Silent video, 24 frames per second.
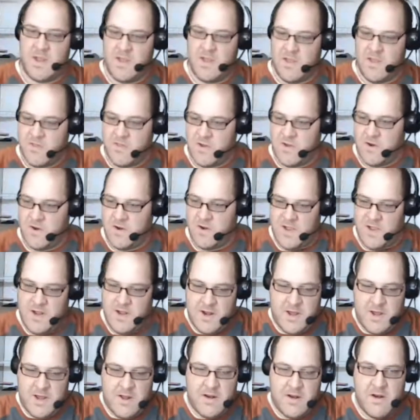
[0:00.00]
a
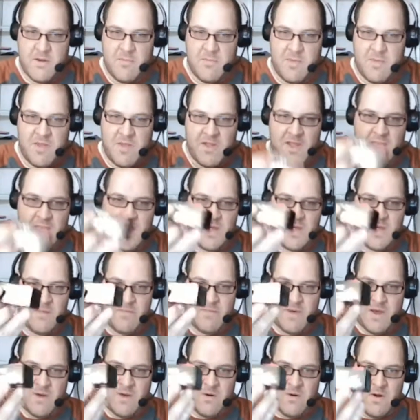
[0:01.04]
1300 milliamp
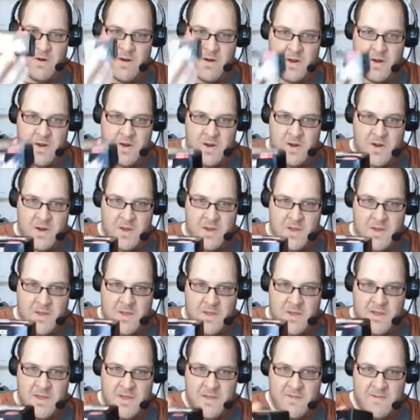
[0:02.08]
hour
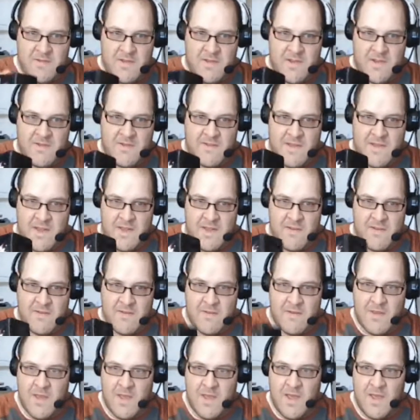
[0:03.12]

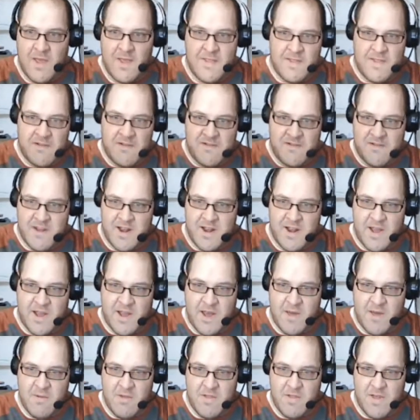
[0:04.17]
6S. These China
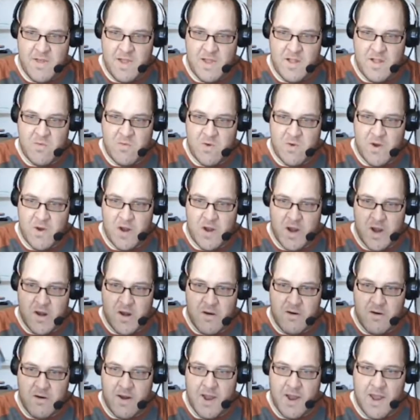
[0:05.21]
Hobby lines were in
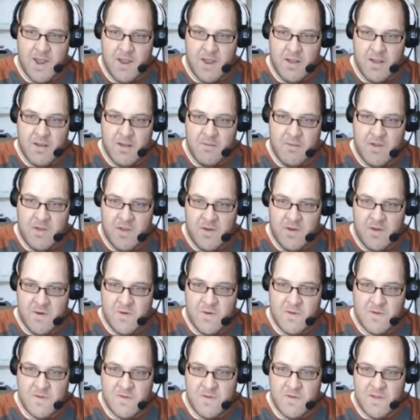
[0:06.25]
great
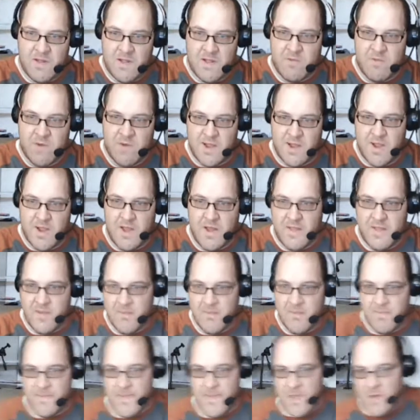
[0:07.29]
deal, so that's why I got them.